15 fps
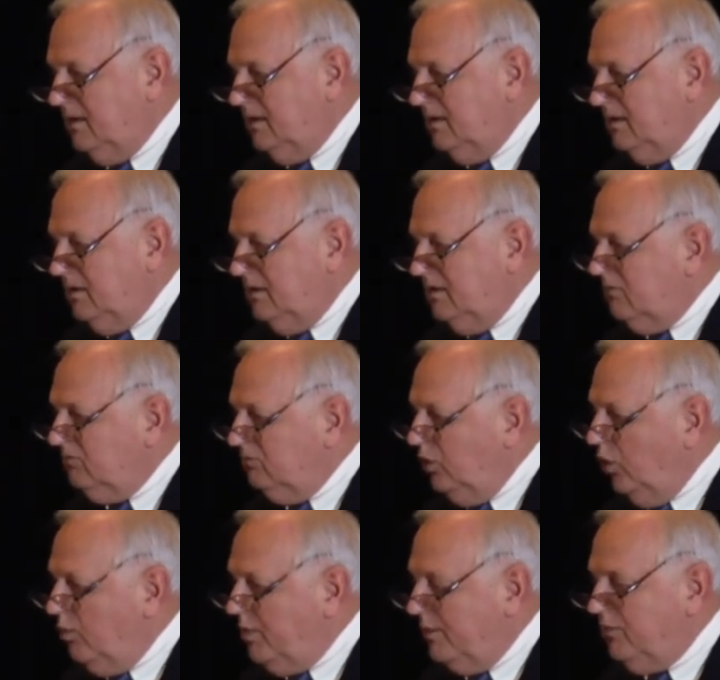
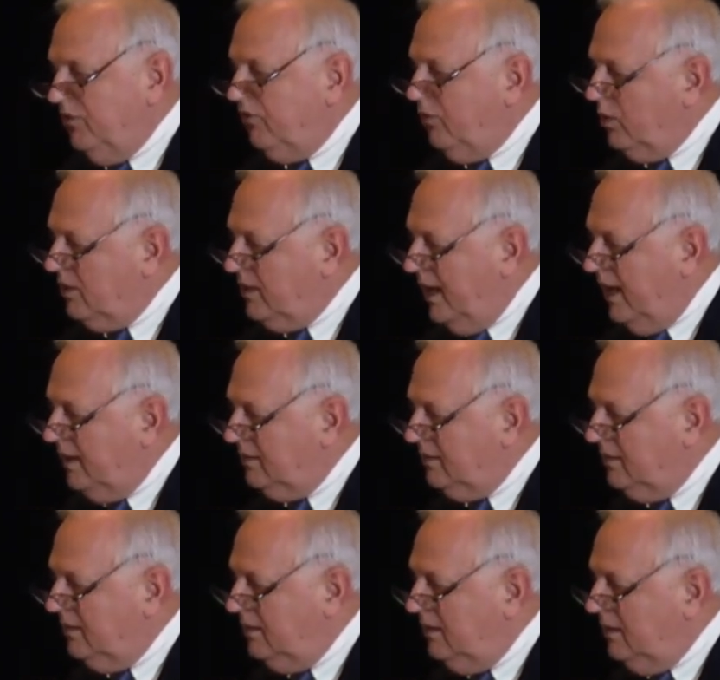a little bit before that.
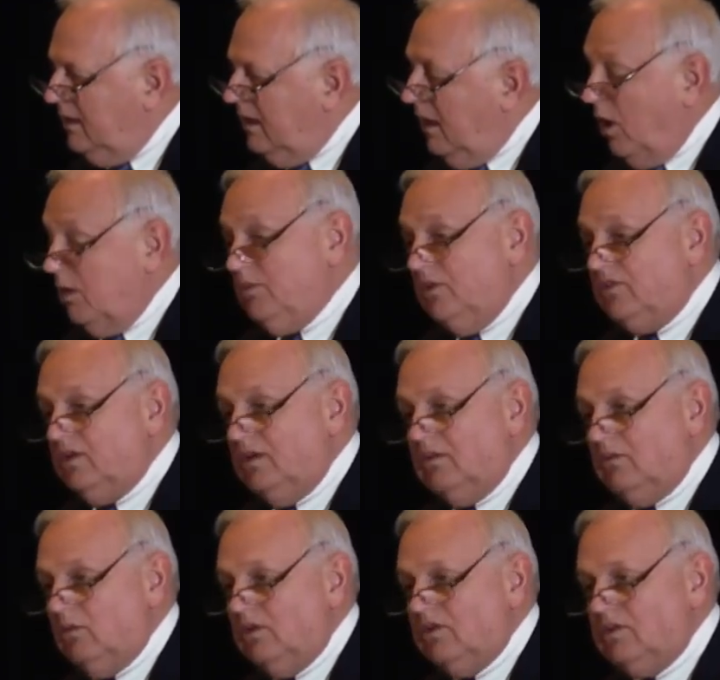Our
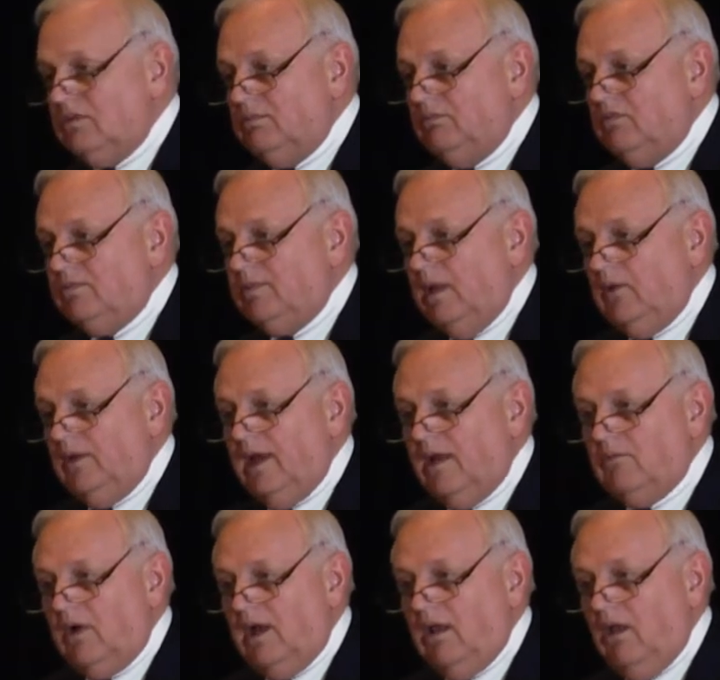mission was spelled
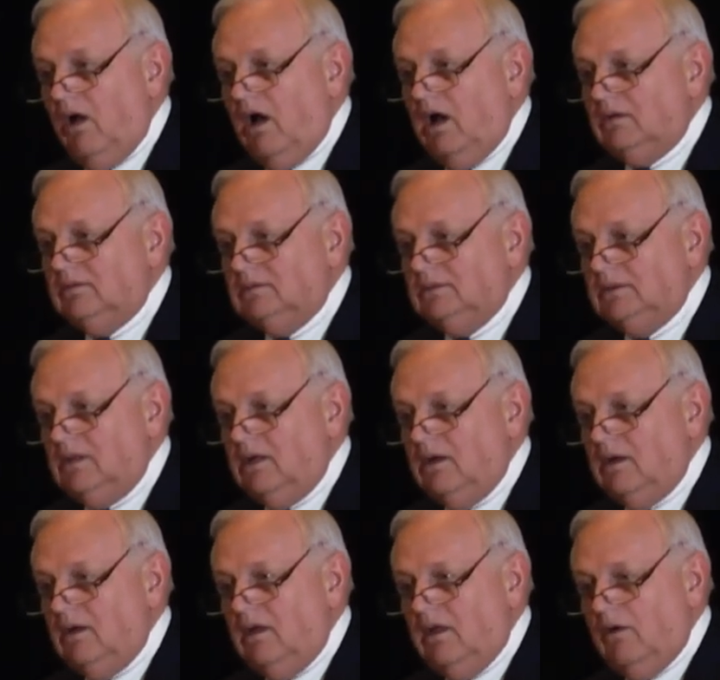out by law.
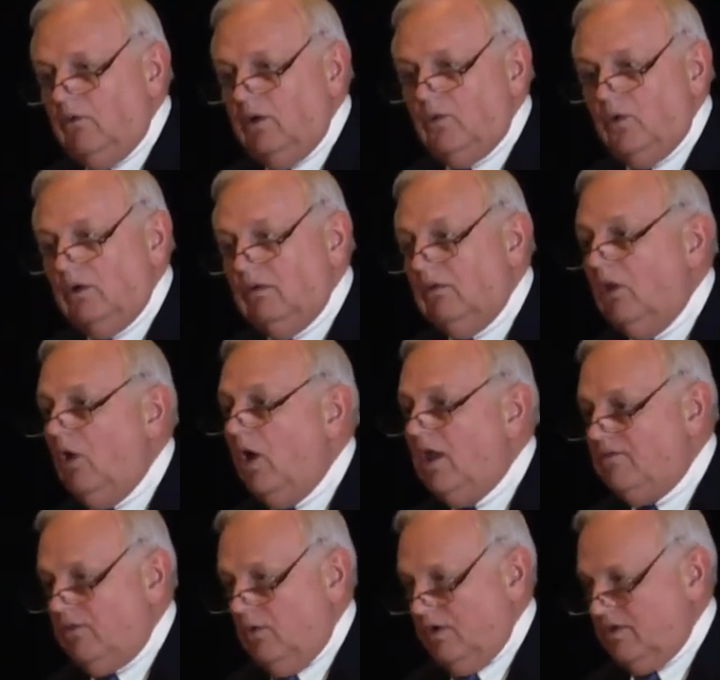We were law
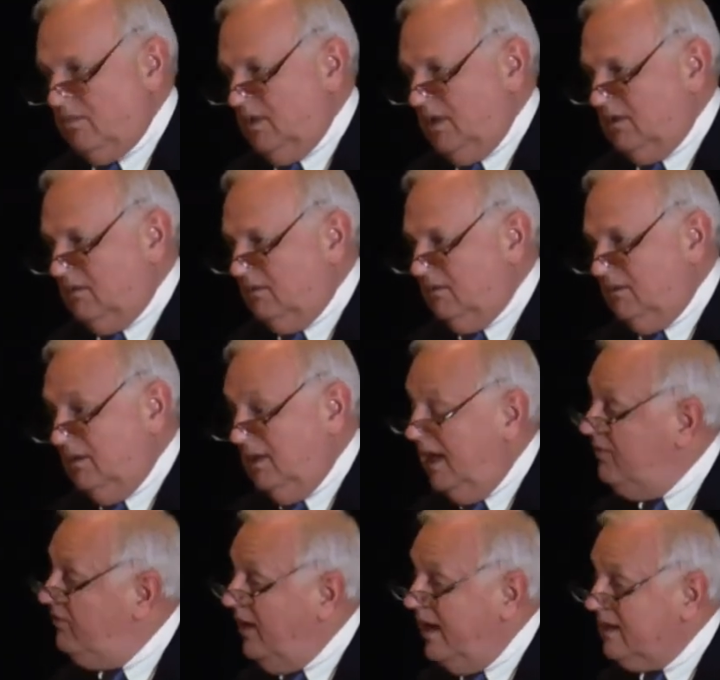enforcement.
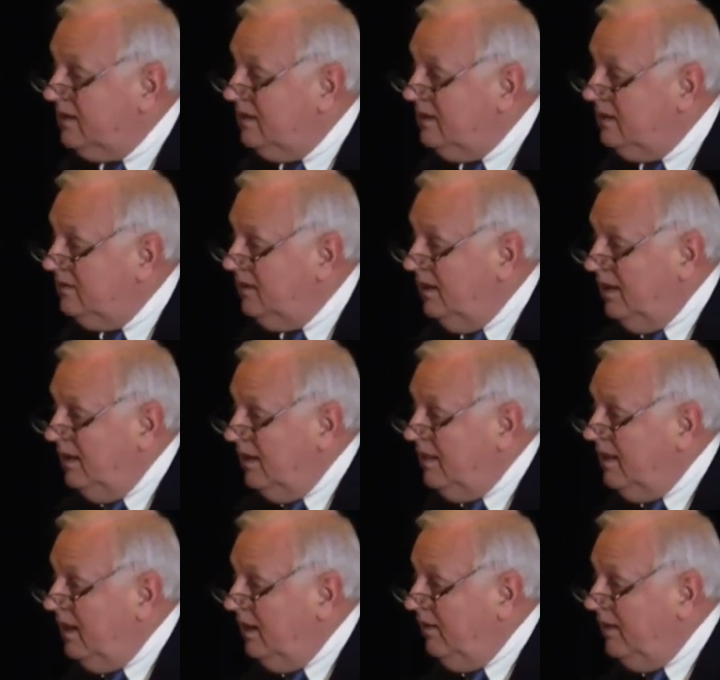In fact, the
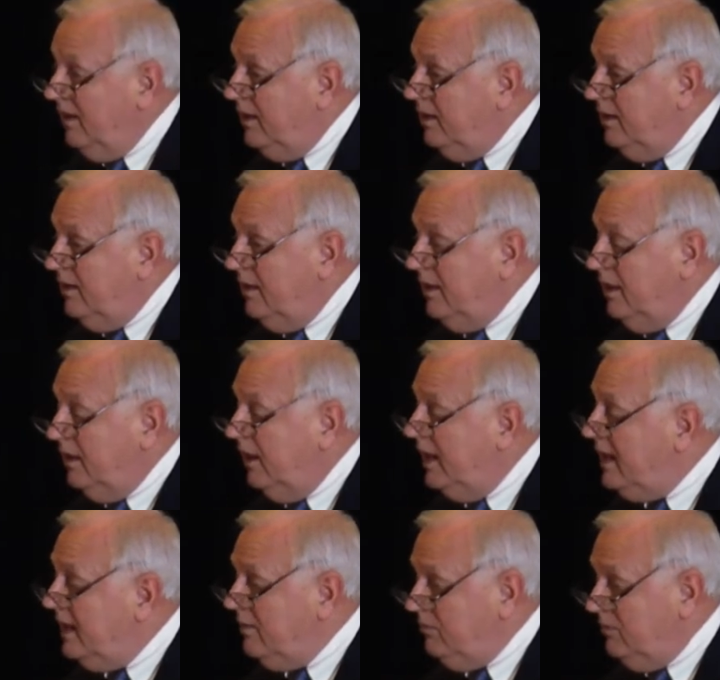
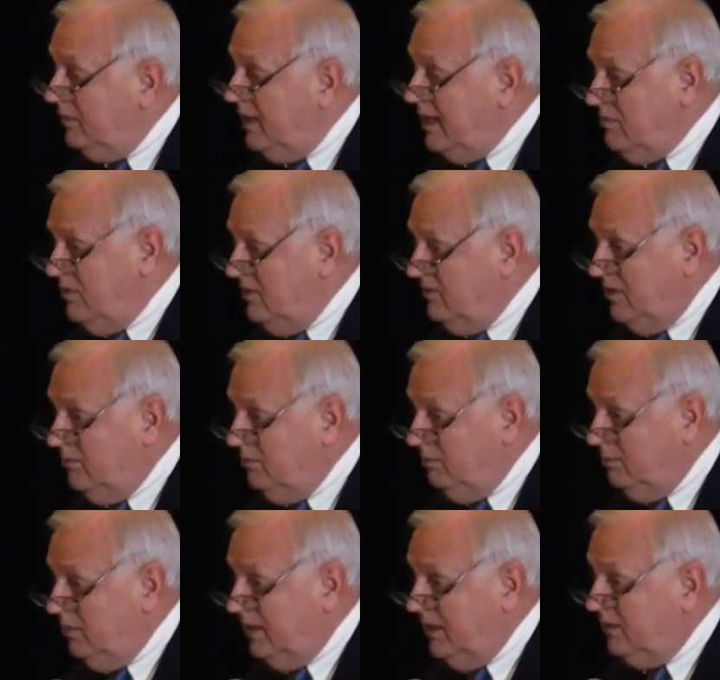name
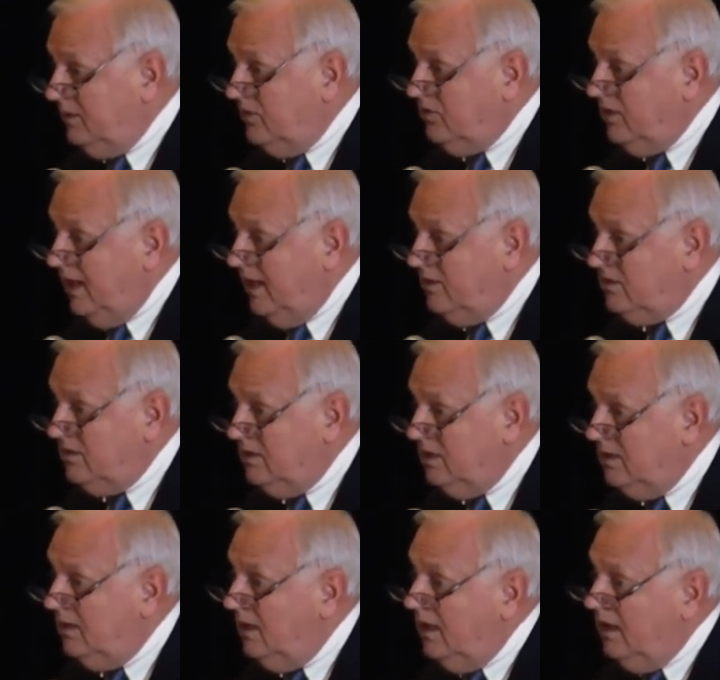even began to change.
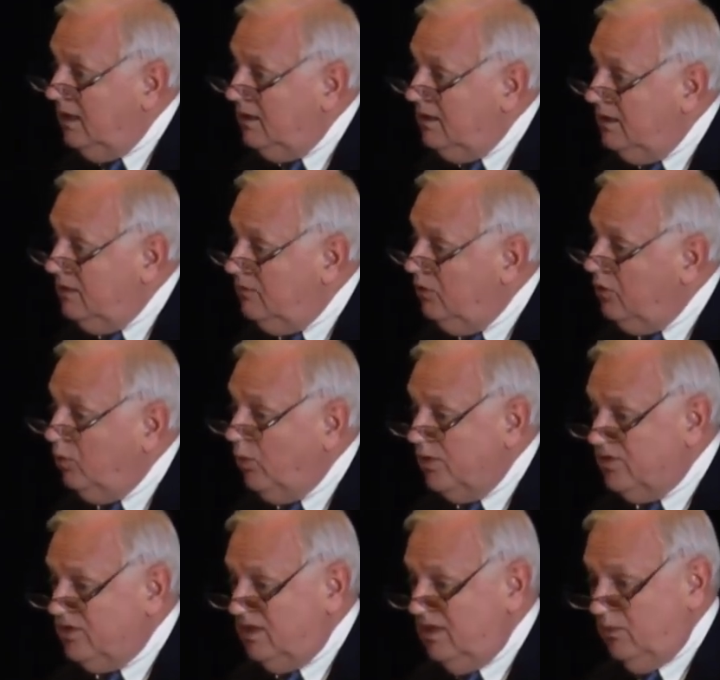The
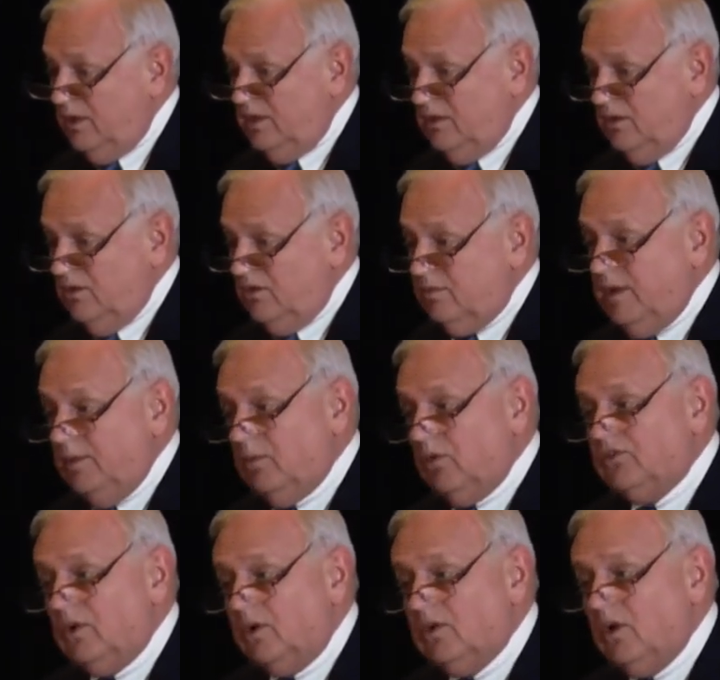words that we used, people
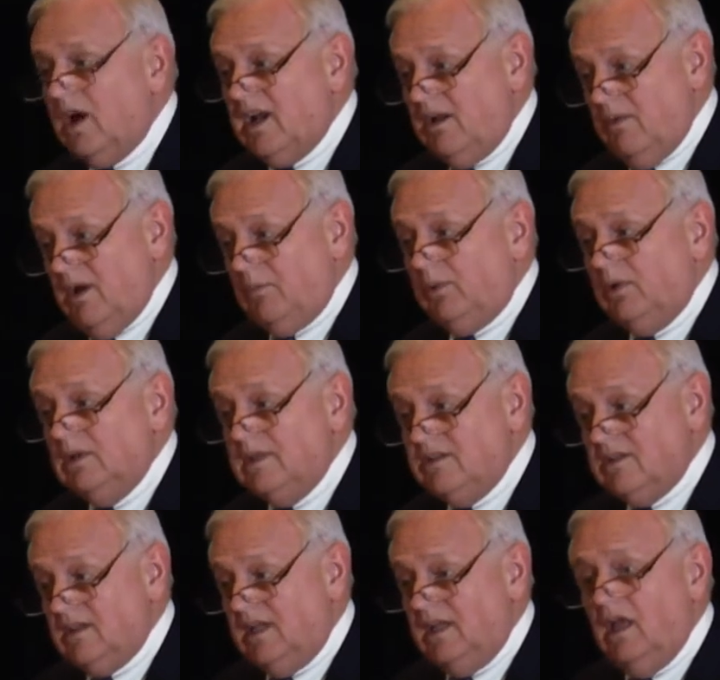started talking about
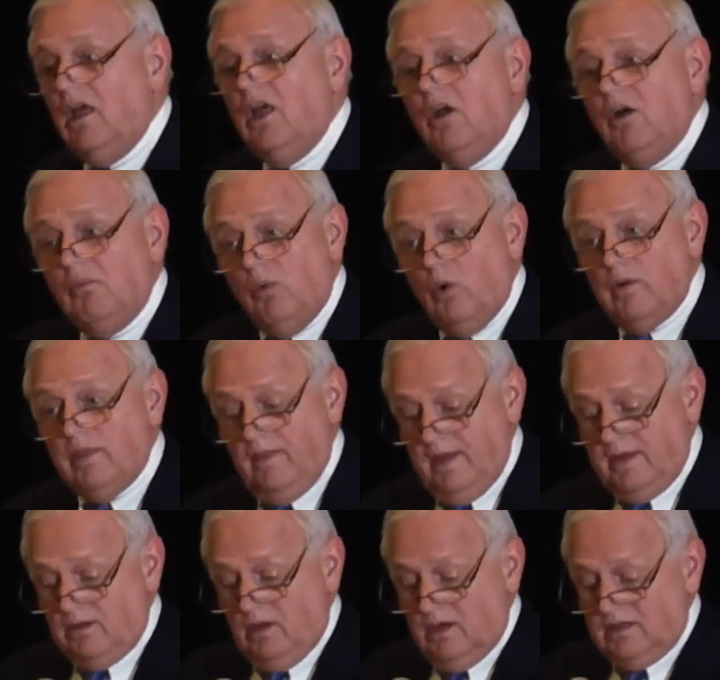policing more than
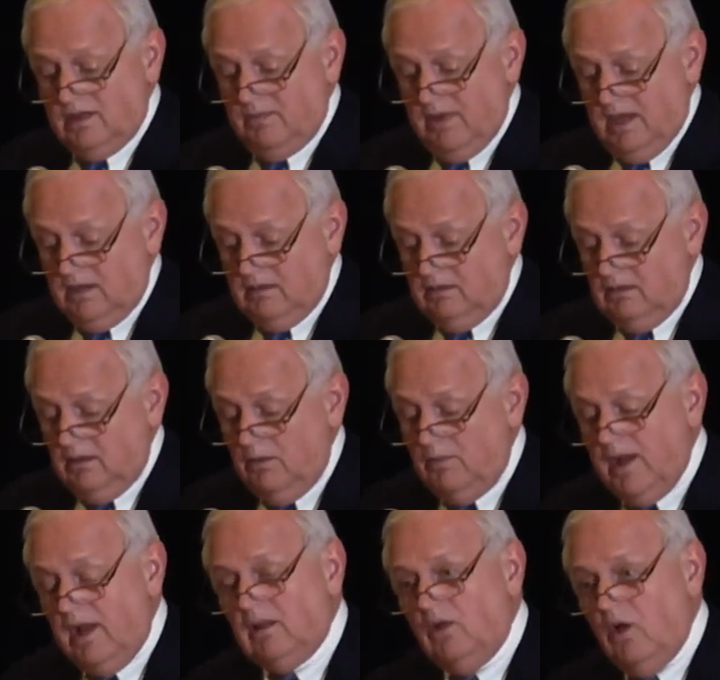they talked
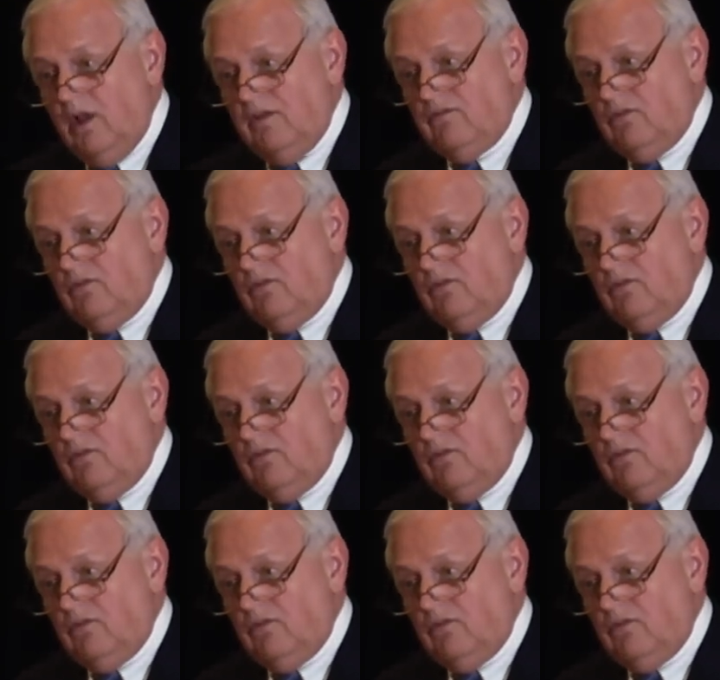about law